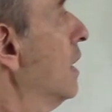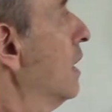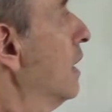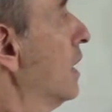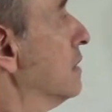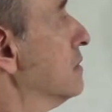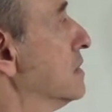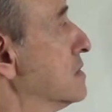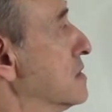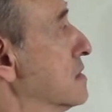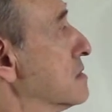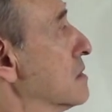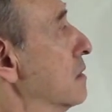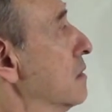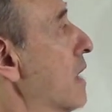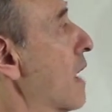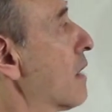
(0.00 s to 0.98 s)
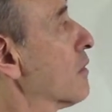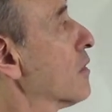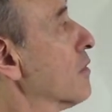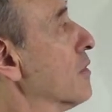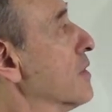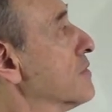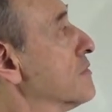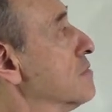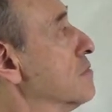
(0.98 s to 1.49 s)
And this is the
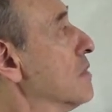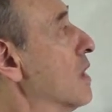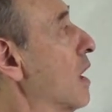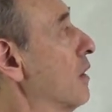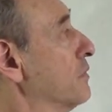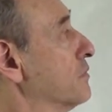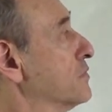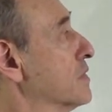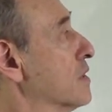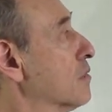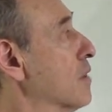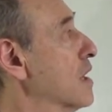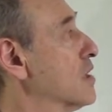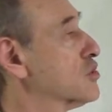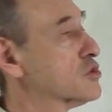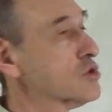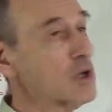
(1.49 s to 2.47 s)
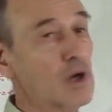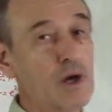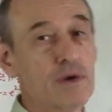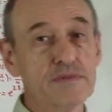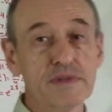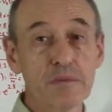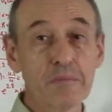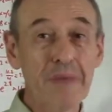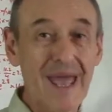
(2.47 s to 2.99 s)
logarithm of the ratio
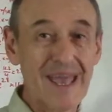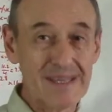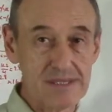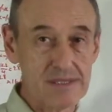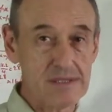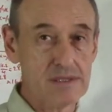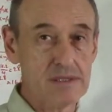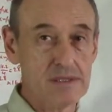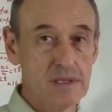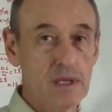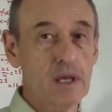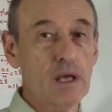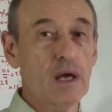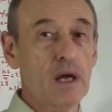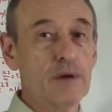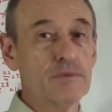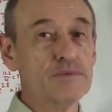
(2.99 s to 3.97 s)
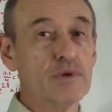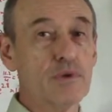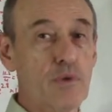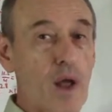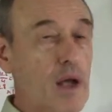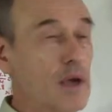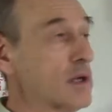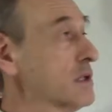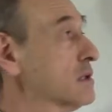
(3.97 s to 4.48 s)
of the mass of the
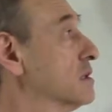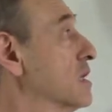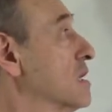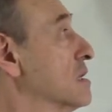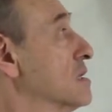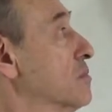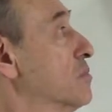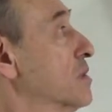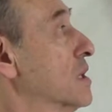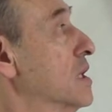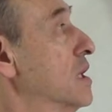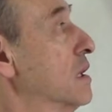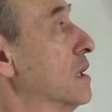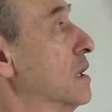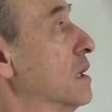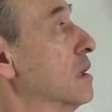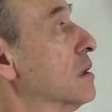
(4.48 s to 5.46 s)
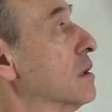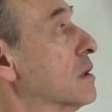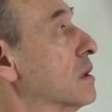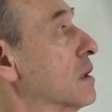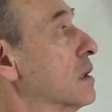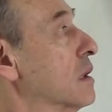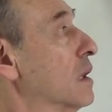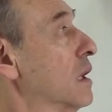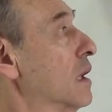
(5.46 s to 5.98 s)
rocket in the beginning
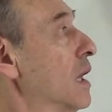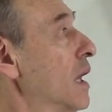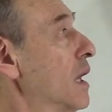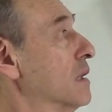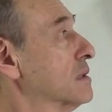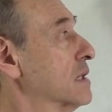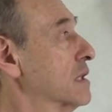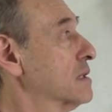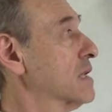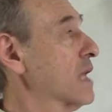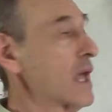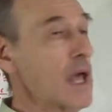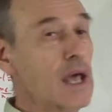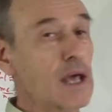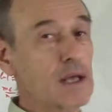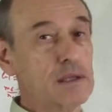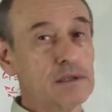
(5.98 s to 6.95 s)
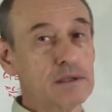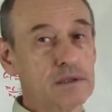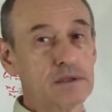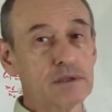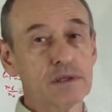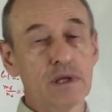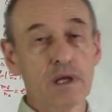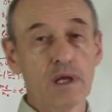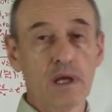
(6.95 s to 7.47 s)
and at the end
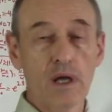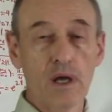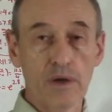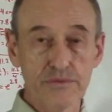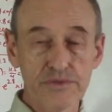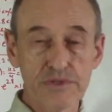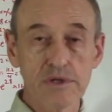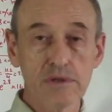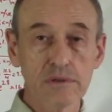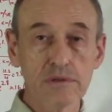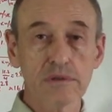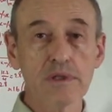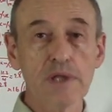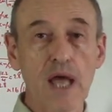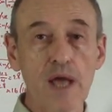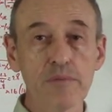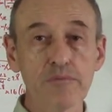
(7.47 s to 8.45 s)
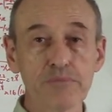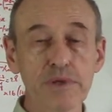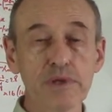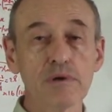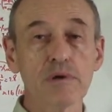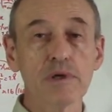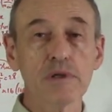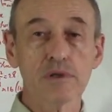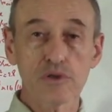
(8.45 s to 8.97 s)
of certain time
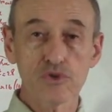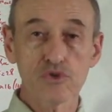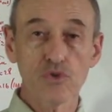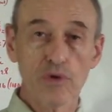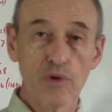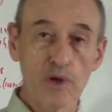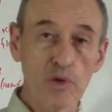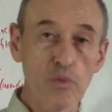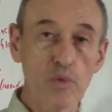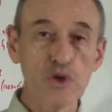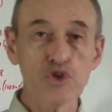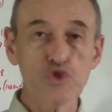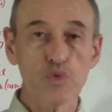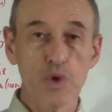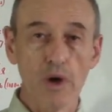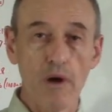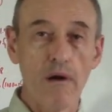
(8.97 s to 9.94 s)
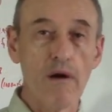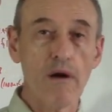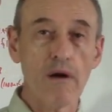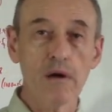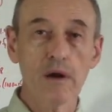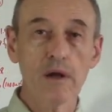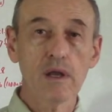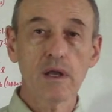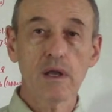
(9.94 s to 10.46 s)
period during which we are